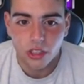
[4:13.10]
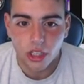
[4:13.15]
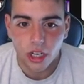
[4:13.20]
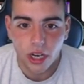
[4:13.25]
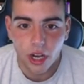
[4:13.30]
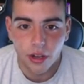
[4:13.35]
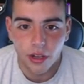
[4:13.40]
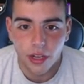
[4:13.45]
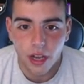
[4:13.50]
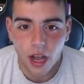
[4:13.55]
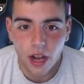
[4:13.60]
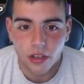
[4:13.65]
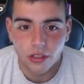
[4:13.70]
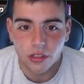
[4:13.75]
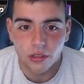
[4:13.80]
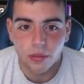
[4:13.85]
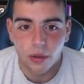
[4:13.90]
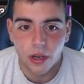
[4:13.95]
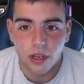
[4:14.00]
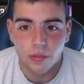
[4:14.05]
check out
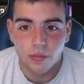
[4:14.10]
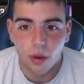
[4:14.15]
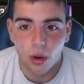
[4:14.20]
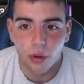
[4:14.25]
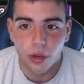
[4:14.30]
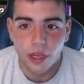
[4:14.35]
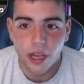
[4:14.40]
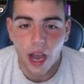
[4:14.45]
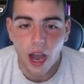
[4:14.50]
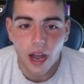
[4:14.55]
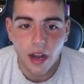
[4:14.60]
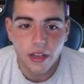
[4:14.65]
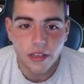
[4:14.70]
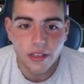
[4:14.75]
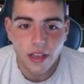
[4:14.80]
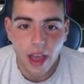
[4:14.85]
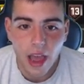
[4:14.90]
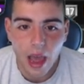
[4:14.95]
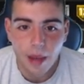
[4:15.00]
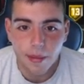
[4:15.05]
Giannis's price. Bro,
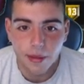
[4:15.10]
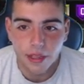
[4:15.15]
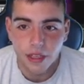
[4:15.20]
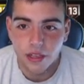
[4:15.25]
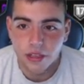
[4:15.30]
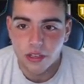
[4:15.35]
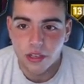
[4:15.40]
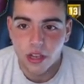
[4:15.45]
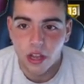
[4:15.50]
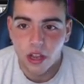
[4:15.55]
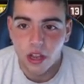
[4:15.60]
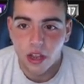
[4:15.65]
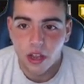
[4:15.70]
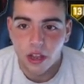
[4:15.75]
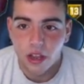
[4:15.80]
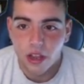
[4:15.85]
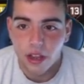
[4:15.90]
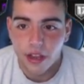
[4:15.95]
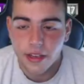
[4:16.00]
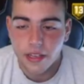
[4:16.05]
Giannis Amethyst
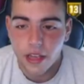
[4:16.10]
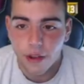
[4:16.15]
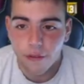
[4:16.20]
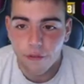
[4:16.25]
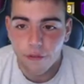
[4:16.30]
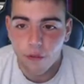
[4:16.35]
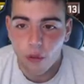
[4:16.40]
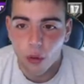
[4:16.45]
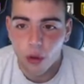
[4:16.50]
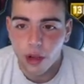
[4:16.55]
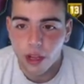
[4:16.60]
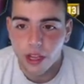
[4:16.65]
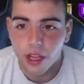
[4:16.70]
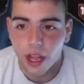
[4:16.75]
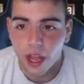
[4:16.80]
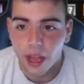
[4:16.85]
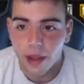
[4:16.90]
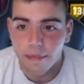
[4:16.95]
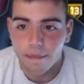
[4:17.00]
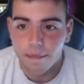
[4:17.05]
is at
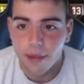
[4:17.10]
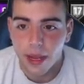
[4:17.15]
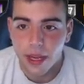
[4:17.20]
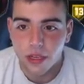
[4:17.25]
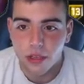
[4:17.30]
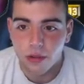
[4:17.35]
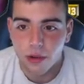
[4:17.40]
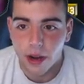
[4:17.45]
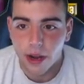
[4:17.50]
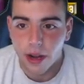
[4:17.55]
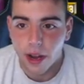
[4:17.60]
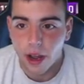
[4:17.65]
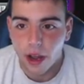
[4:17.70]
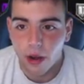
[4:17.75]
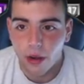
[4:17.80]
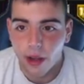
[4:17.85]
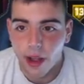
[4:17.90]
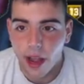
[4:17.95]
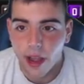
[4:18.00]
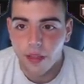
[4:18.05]
40k base right
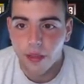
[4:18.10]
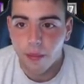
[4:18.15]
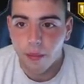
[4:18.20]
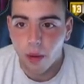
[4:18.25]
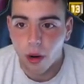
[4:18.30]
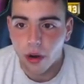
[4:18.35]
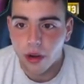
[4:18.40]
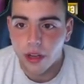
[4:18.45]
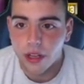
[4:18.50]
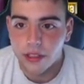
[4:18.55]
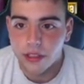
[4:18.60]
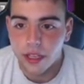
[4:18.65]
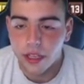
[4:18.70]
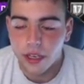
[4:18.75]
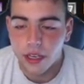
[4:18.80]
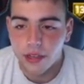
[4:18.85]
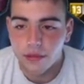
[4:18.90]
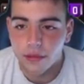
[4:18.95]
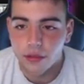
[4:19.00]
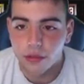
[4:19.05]
now and the market
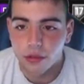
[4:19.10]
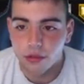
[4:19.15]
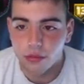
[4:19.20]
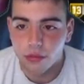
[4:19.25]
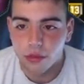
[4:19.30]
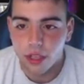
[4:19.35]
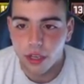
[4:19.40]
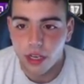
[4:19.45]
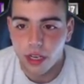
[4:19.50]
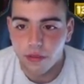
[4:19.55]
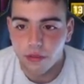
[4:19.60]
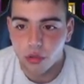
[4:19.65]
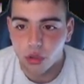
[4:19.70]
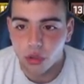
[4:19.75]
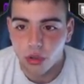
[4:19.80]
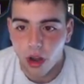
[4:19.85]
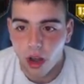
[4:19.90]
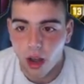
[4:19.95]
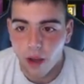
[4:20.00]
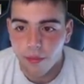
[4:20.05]
didn't even didn't even
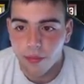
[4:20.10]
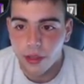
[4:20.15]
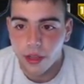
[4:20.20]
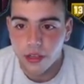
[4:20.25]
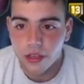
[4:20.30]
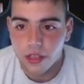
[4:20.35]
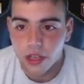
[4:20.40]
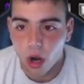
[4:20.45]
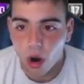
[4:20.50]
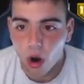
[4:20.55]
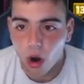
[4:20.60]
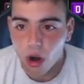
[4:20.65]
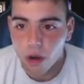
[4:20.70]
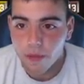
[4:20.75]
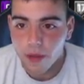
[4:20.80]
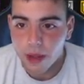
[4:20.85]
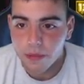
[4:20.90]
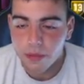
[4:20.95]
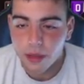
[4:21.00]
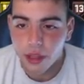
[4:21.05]
drop. This card
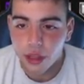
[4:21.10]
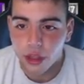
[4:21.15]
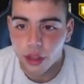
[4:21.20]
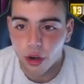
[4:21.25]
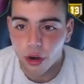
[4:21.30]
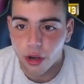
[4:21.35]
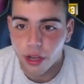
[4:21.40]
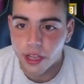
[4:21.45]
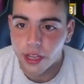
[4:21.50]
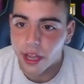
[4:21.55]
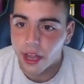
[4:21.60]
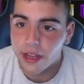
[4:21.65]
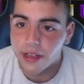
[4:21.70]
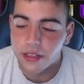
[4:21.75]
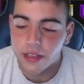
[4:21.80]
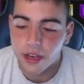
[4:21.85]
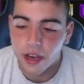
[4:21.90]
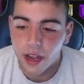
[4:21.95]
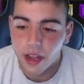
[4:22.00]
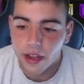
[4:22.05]
might be 30k
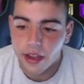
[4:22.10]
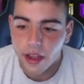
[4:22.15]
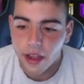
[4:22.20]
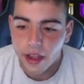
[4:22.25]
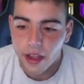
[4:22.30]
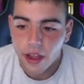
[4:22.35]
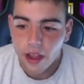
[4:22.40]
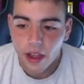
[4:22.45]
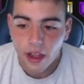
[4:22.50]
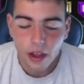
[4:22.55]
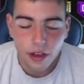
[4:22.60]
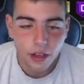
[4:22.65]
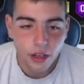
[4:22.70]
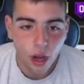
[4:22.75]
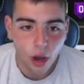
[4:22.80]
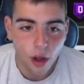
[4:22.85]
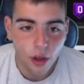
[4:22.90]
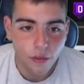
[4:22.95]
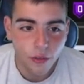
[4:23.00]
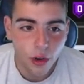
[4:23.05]
today.
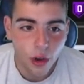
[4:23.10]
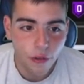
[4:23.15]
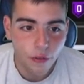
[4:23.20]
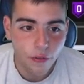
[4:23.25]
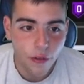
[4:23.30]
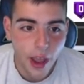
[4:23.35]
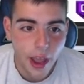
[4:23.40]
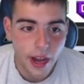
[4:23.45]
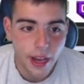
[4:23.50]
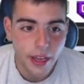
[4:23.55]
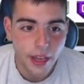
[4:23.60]
Yo, if you're a fan of